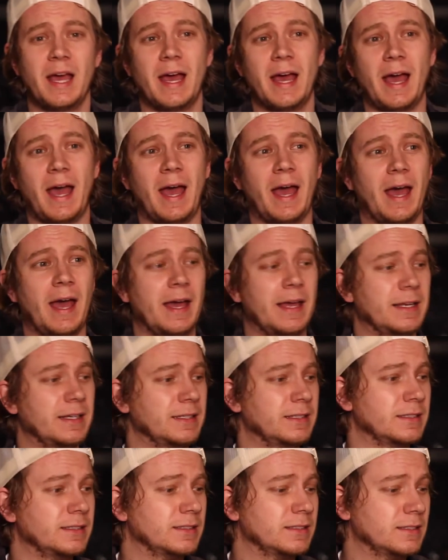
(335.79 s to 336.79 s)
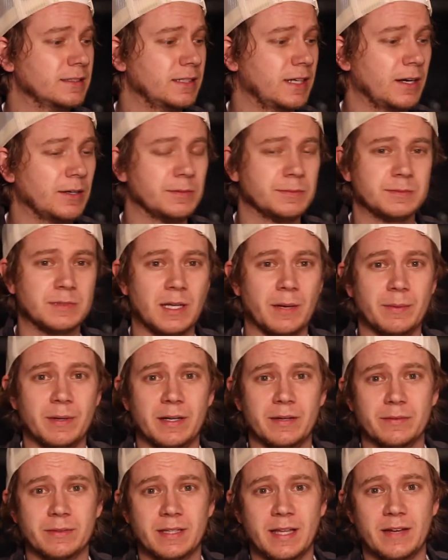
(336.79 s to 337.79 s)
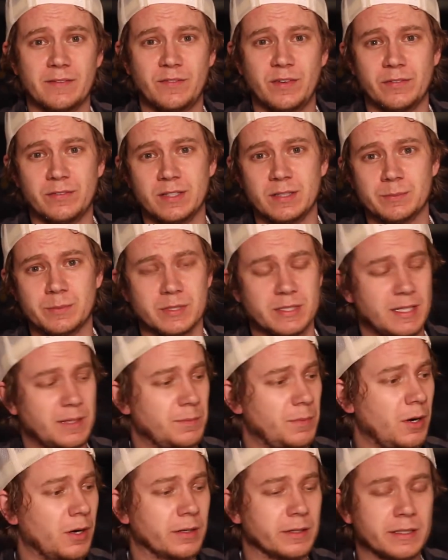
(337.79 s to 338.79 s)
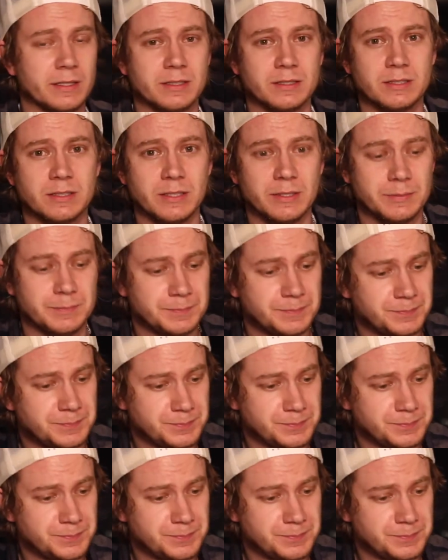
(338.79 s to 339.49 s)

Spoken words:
and coming in with that 15% barley. So